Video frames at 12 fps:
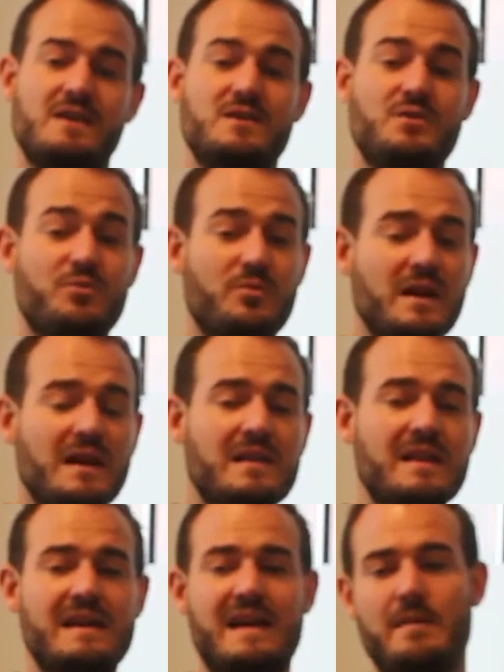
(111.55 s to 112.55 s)
you
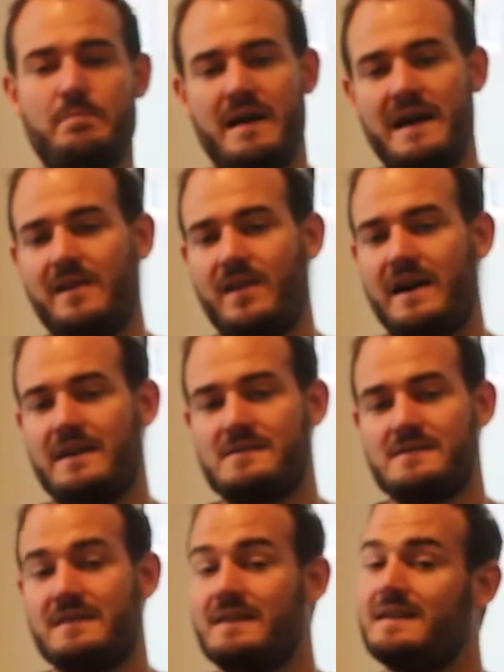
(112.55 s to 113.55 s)
really get
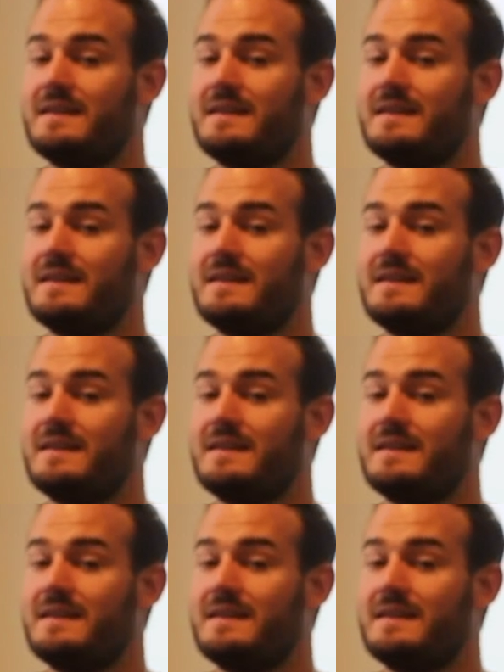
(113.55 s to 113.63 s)
penalized.